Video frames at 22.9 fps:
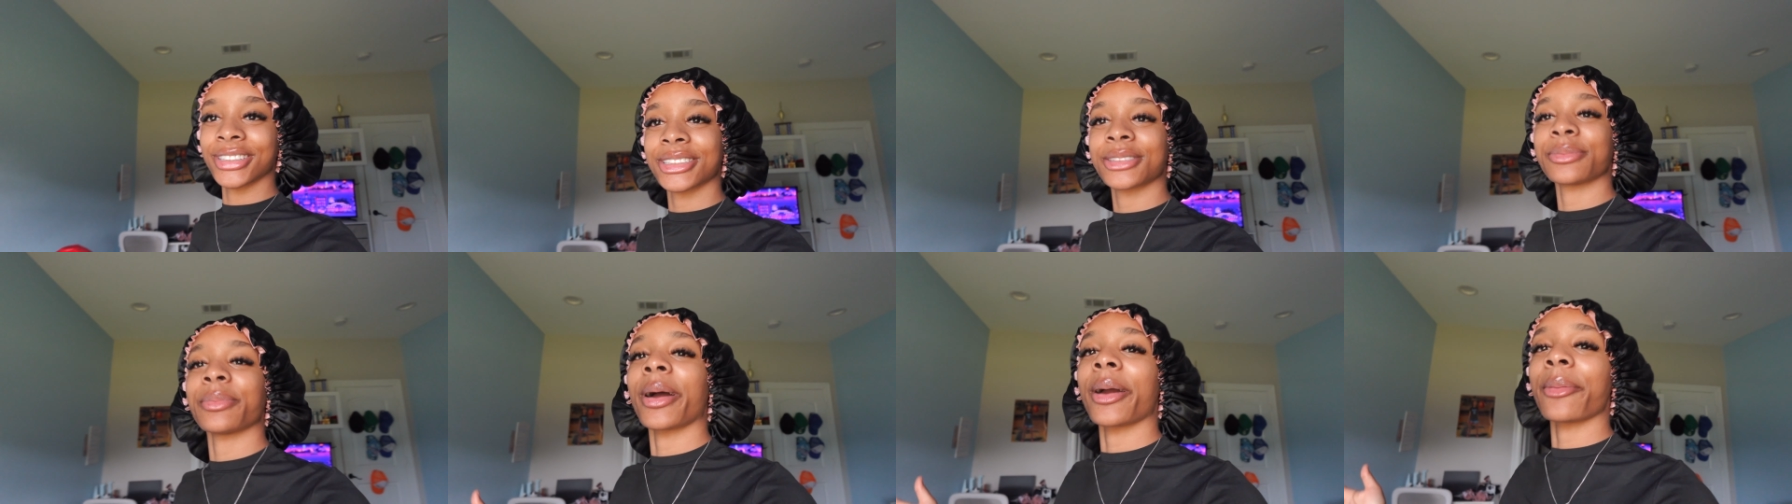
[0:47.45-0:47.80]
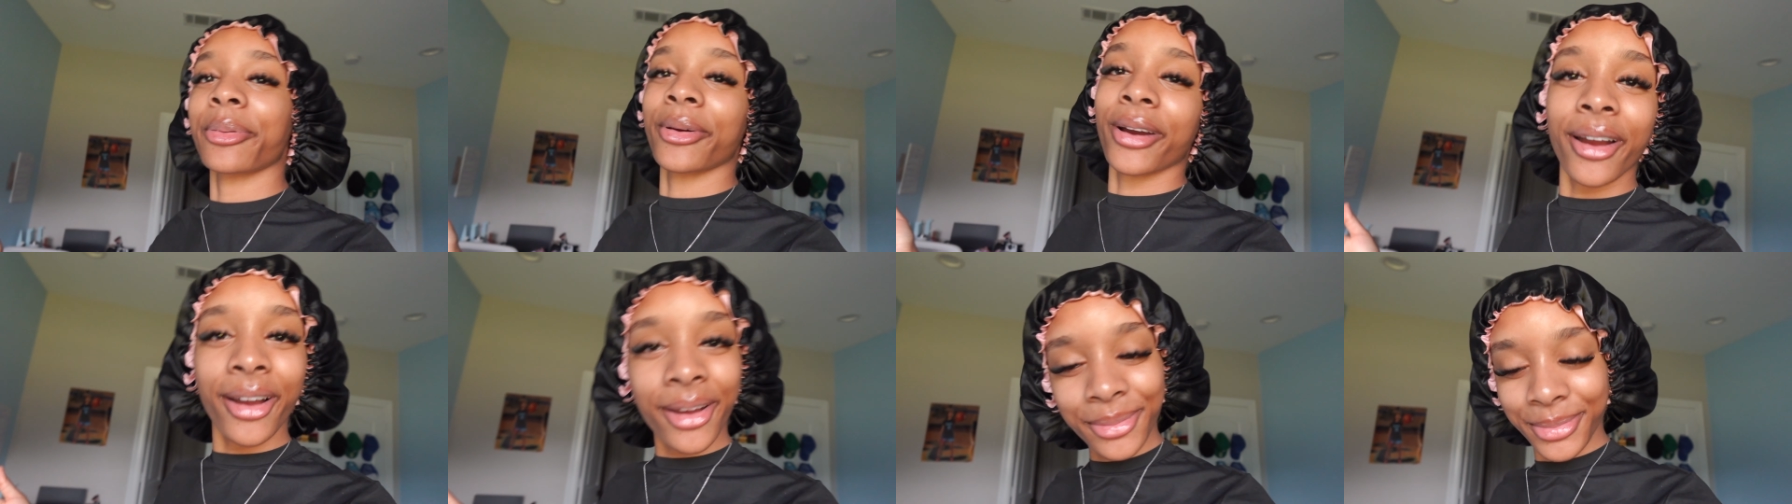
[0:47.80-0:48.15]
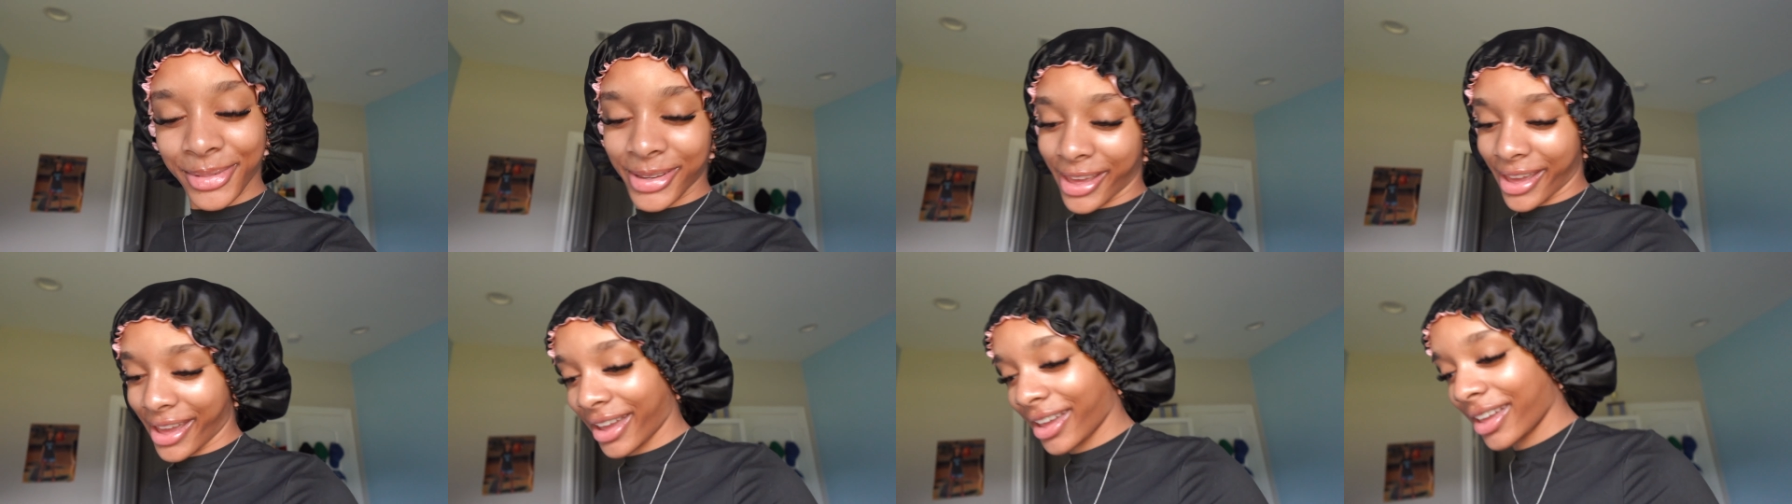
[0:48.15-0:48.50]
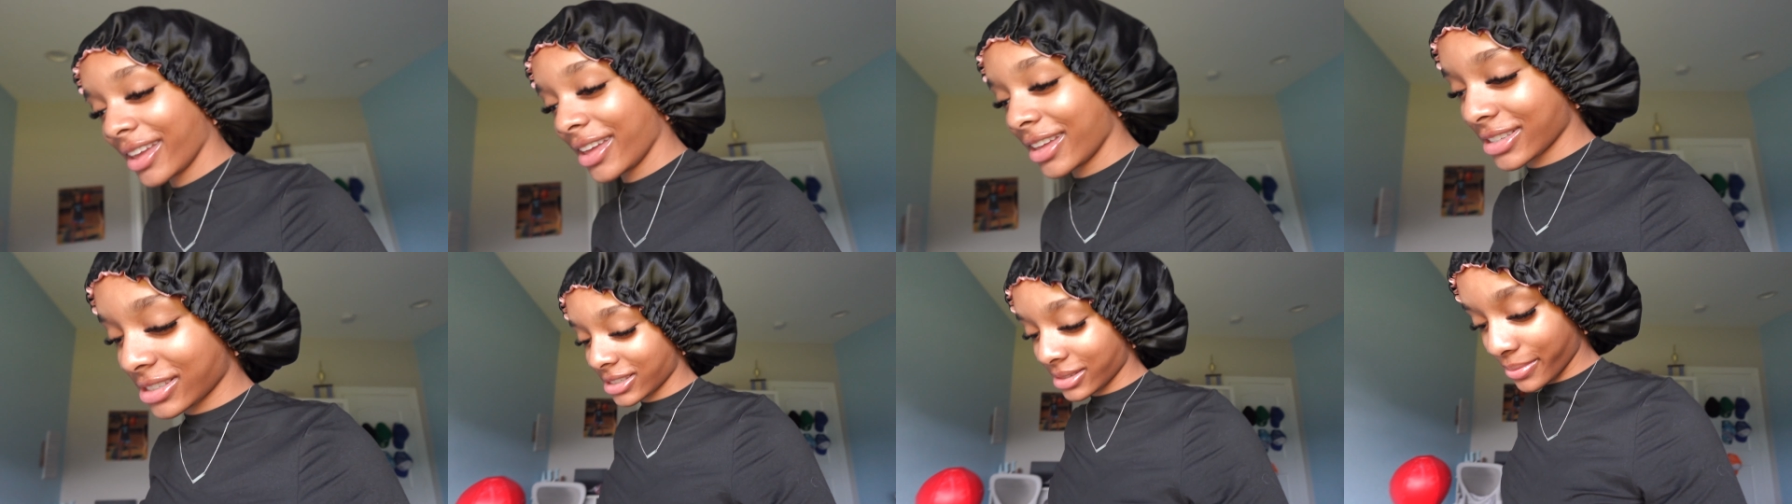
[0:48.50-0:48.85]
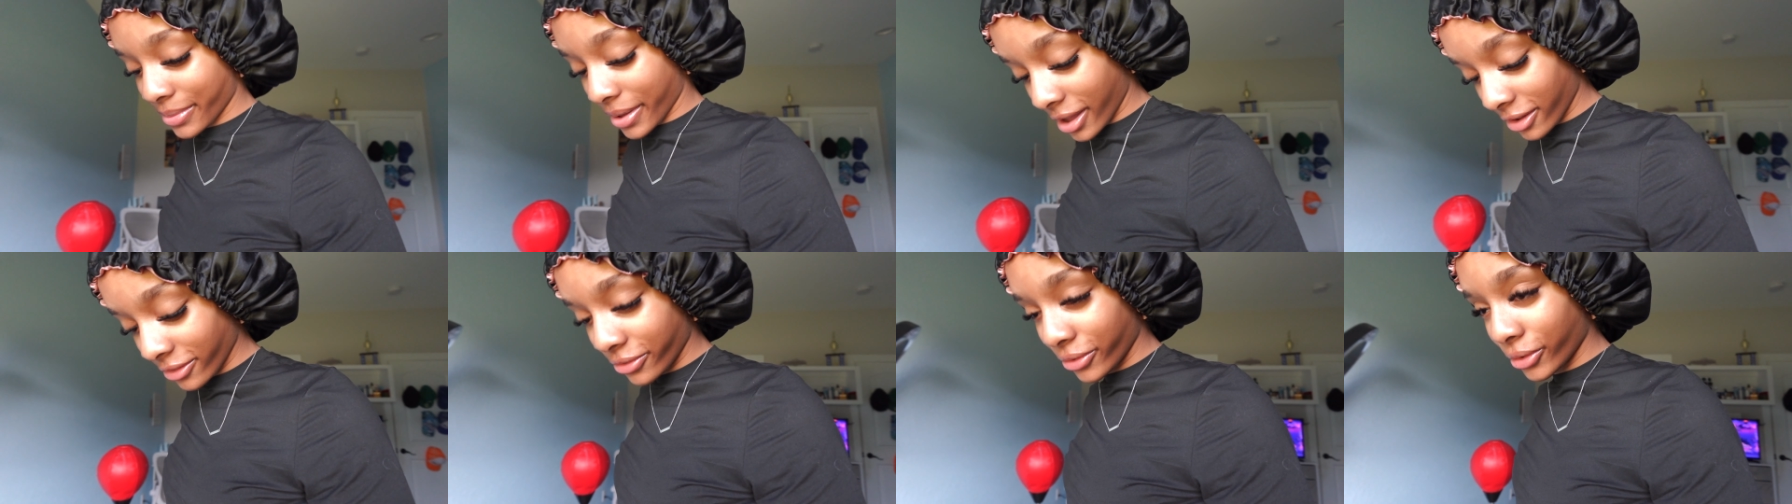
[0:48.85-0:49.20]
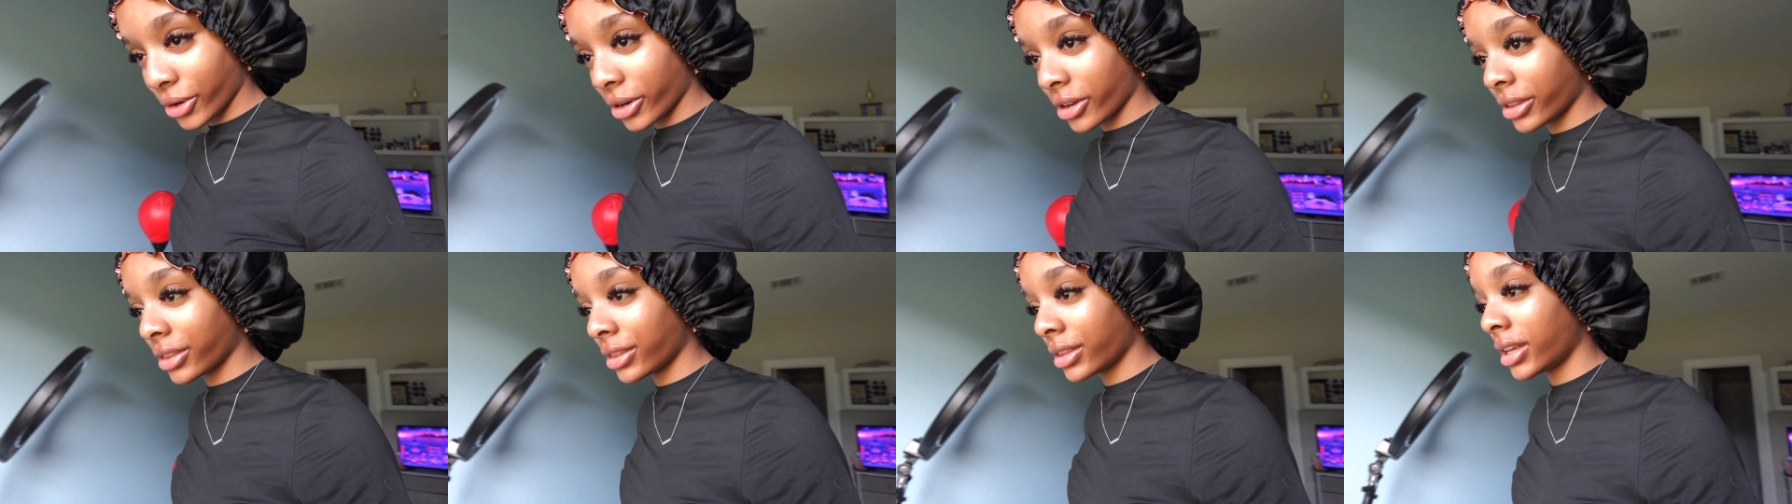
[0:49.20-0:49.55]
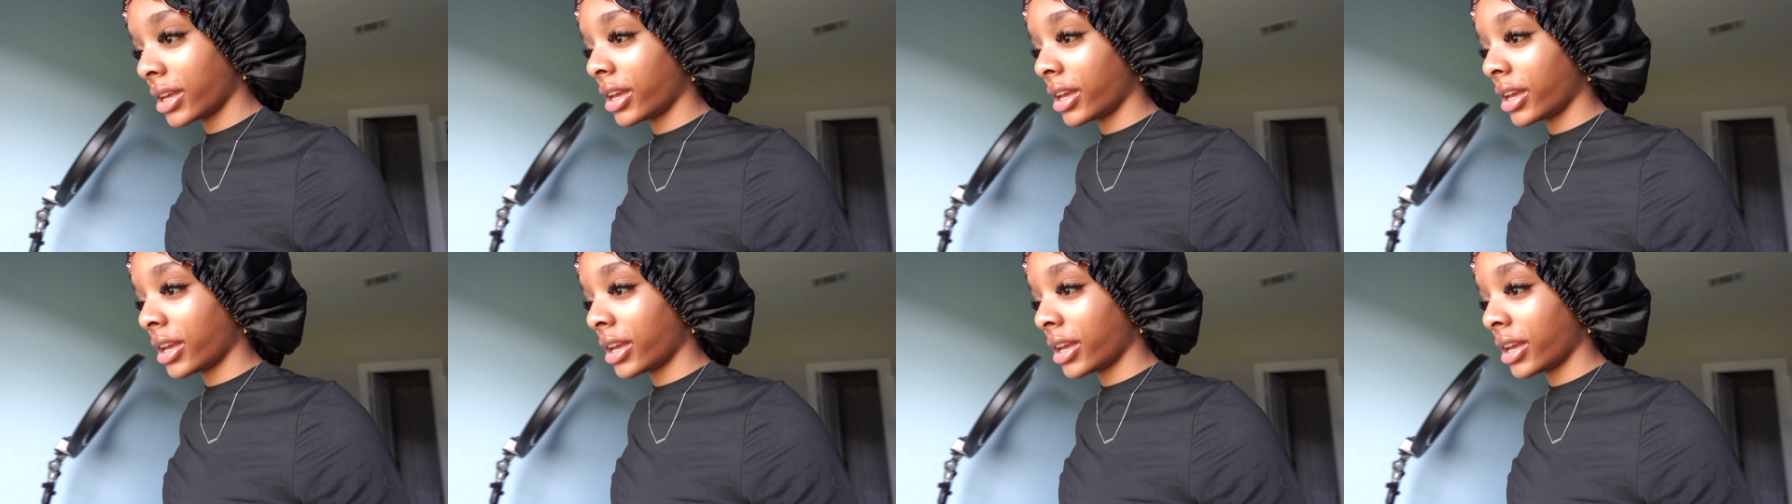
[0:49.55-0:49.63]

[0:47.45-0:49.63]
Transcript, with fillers: it's my prom day. It's May fourth,